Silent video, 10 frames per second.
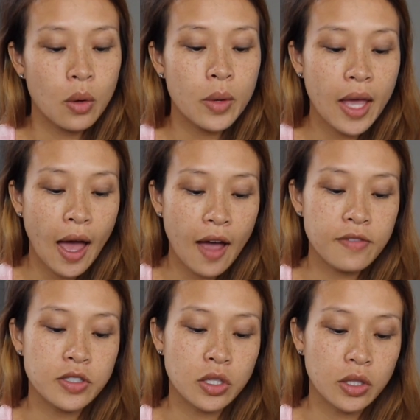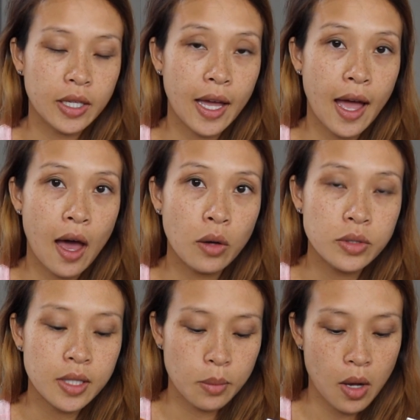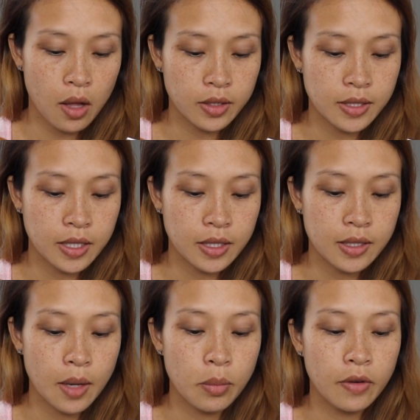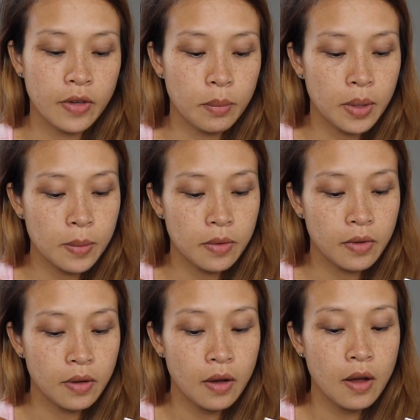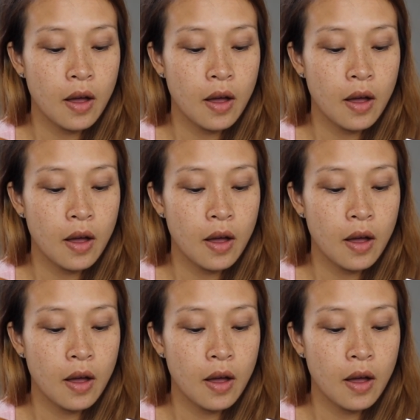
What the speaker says: We have to look at housing policies that prevent people